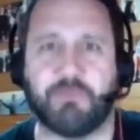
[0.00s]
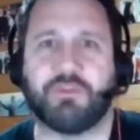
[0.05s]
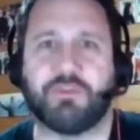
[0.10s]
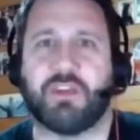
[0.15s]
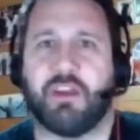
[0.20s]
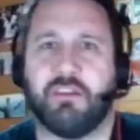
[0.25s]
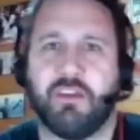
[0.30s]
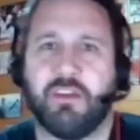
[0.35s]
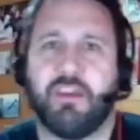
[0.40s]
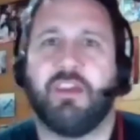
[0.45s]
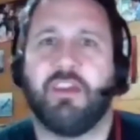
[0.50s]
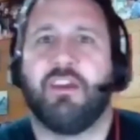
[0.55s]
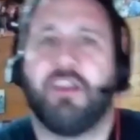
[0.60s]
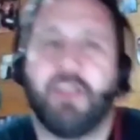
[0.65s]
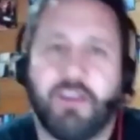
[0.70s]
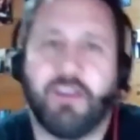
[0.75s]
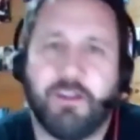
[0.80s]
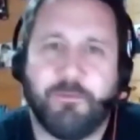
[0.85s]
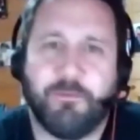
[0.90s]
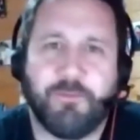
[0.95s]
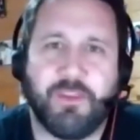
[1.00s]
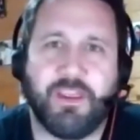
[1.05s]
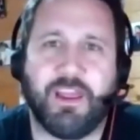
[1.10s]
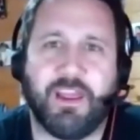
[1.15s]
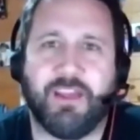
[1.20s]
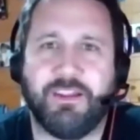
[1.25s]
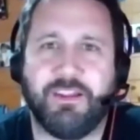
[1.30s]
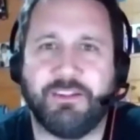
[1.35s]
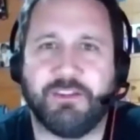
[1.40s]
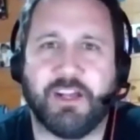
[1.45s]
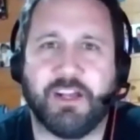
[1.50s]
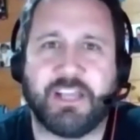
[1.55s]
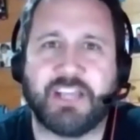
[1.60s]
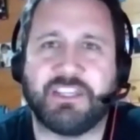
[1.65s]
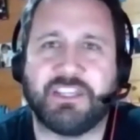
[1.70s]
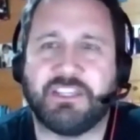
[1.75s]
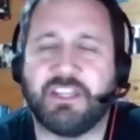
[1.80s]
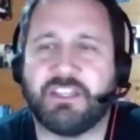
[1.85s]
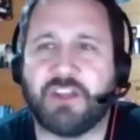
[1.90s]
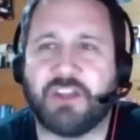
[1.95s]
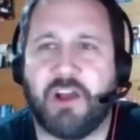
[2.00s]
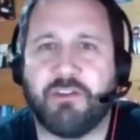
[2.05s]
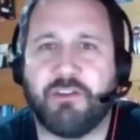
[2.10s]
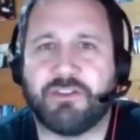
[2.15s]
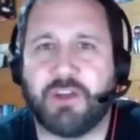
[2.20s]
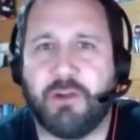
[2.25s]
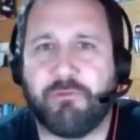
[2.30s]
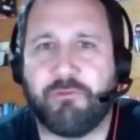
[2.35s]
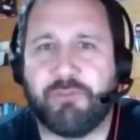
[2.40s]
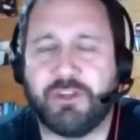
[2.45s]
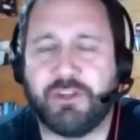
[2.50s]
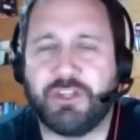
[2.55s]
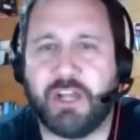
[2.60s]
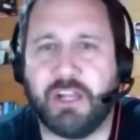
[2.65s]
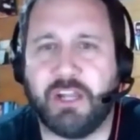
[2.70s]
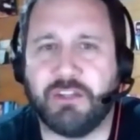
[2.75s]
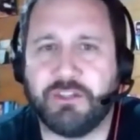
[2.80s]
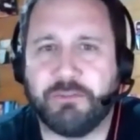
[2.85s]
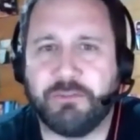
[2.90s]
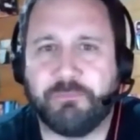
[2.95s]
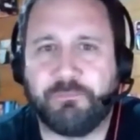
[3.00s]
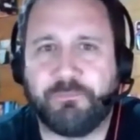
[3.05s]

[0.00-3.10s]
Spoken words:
So yeah, I guess it's time for a change.